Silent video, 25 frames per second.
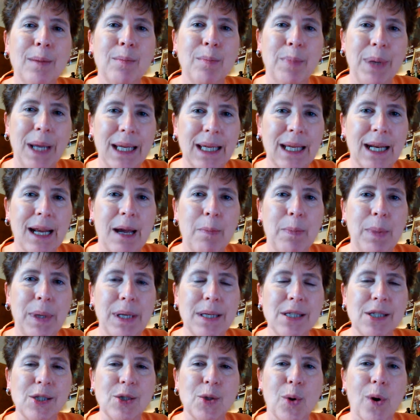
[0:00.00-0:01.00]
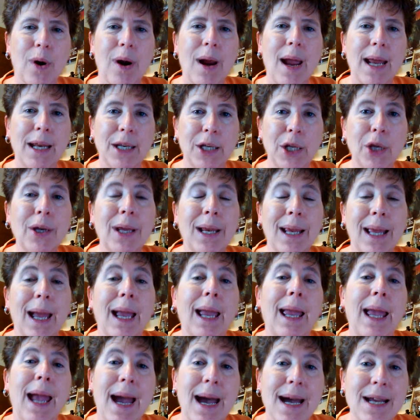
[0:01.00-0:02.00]
pick it up in store, and you can
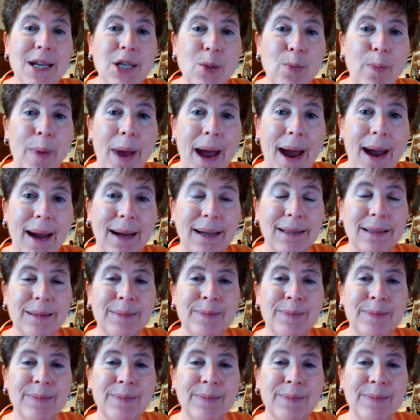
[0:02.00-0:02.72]
get cash back.